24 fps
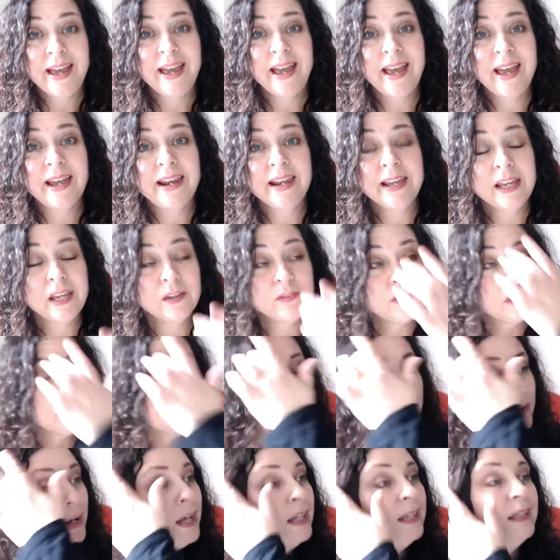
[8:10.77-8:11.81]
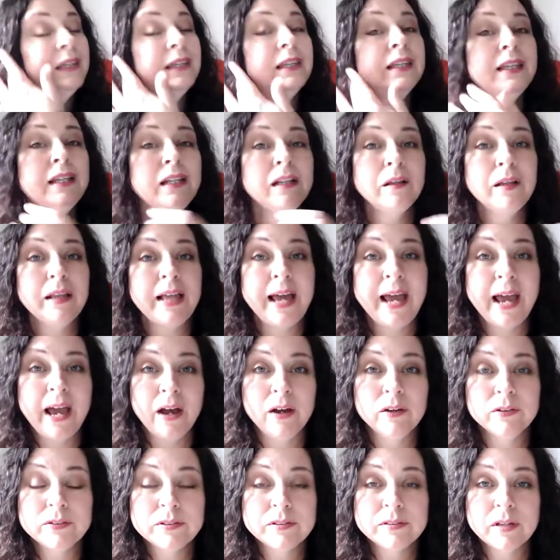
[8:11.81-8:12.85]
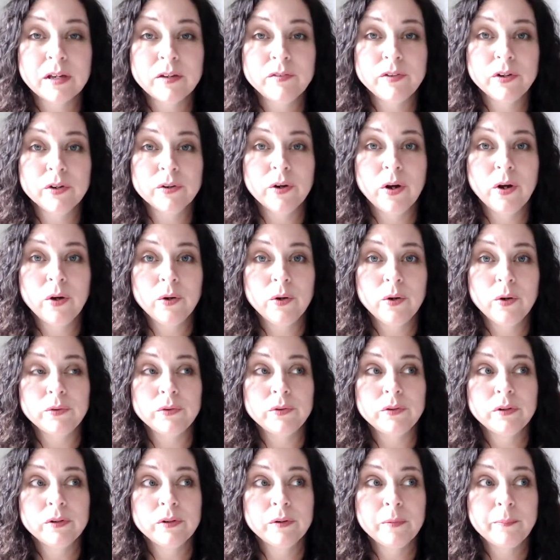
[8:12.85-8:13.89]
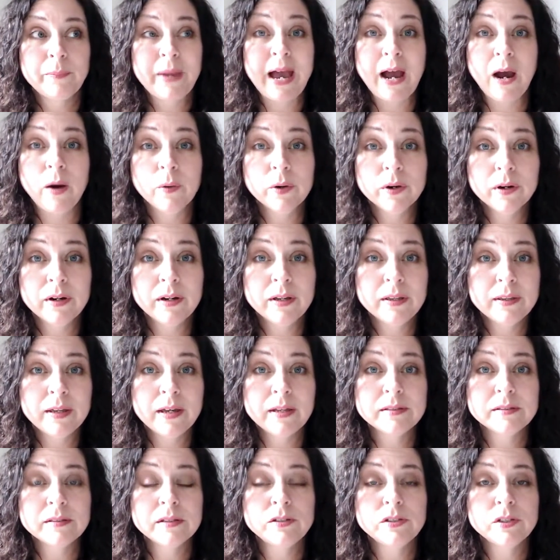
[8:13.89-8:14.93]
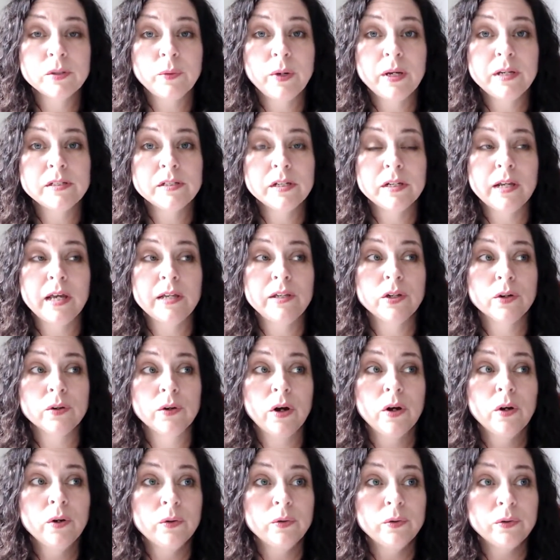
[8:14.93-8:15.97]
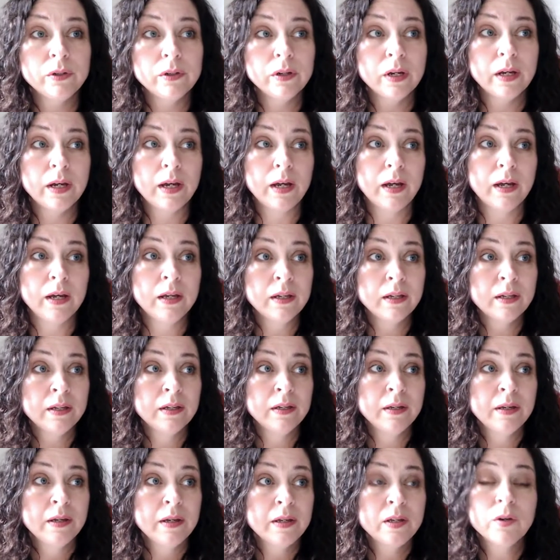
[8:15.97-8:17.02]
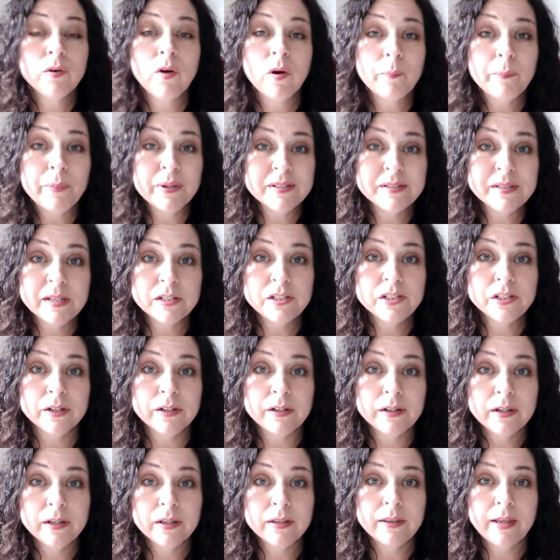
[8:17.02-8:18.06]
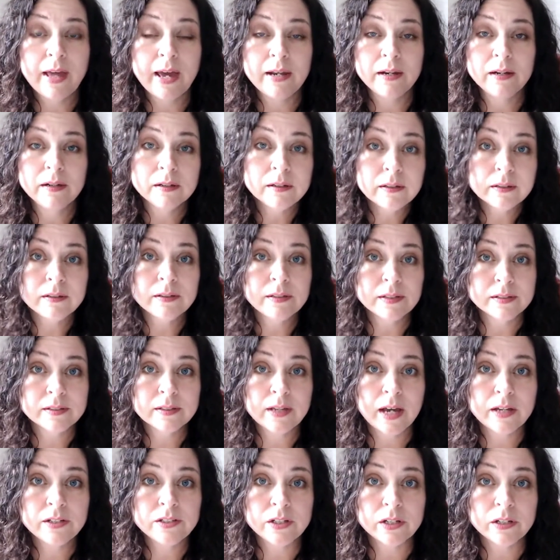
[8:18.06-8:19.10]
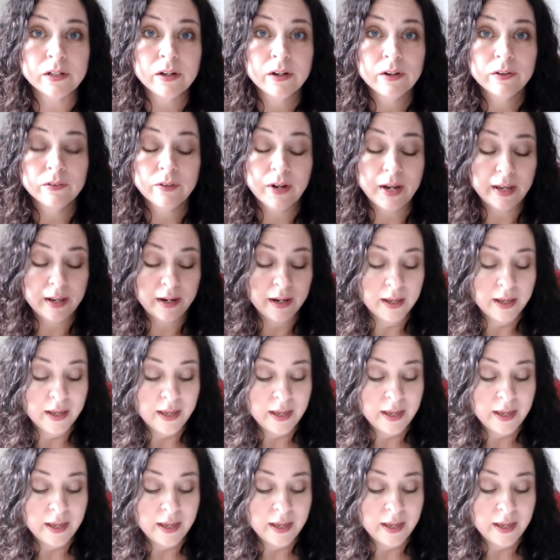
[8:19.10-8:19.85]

And it gives you a little ounce of your own power in that situation and your own uh, your own position in that discussion, right?